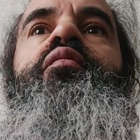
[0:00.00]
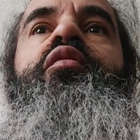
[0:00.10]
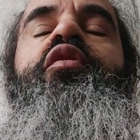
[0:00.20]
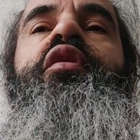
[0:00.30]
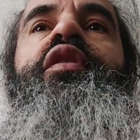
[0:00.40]

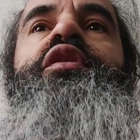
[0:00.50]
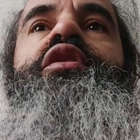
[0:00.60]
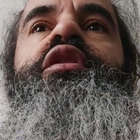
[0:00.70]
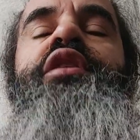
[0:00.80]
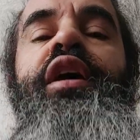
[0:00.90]
more than
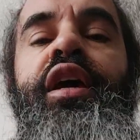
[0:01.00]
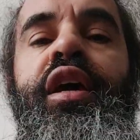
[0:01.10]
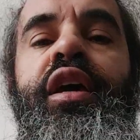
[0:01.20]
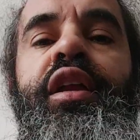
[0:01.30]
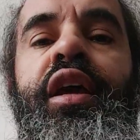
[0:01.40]
just a
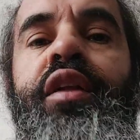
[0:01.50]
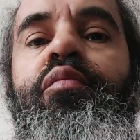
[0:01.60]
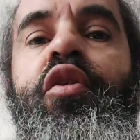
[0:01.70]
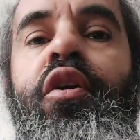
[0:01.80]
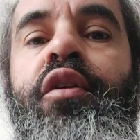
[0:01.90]
head and
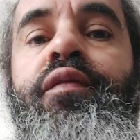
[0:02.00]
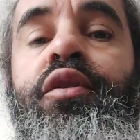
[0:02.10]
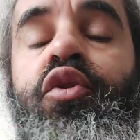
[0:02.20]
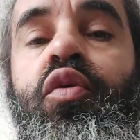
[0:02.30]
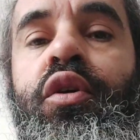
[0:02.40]
part of a
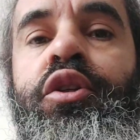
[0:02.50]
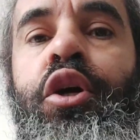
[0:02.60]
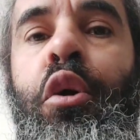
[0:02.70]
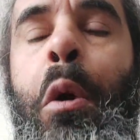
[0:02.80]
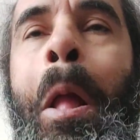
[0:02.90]

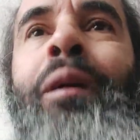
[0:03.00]
torso.